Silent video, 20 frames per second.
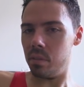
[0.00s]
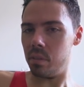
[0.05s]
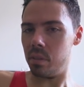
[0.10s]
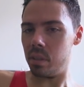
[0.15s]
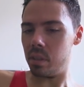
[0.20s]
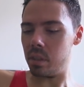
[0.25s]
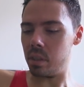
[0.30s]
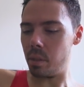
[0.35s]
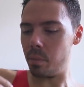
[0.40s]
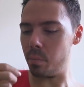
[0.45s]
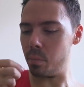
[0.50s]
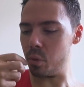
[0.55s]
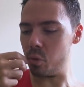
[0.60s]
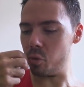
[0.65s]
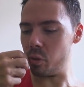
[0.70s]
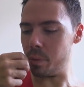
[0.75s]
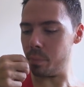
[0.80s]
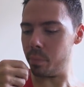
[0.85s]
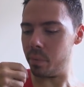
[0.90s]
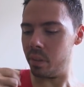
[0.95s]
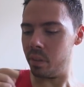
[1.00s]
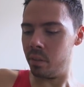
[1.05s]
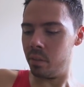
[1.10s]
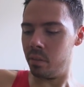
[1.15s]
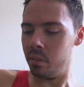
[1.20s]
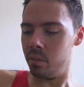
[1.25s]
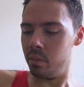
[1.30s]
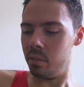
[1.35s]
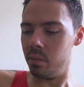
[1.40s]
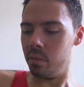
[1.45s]
some dripped
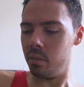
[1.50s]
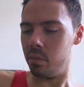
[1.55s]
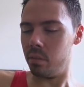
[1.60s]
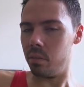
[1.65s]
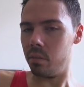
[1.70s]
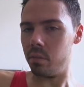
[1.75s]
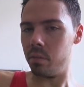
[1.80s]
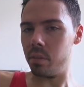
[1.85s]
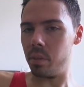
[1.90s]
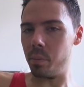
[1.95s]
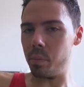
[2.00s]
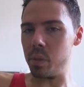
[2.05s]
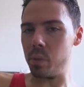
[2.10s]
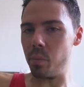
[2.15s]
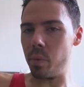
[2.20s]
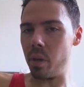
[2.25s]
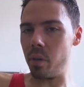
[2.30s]
from his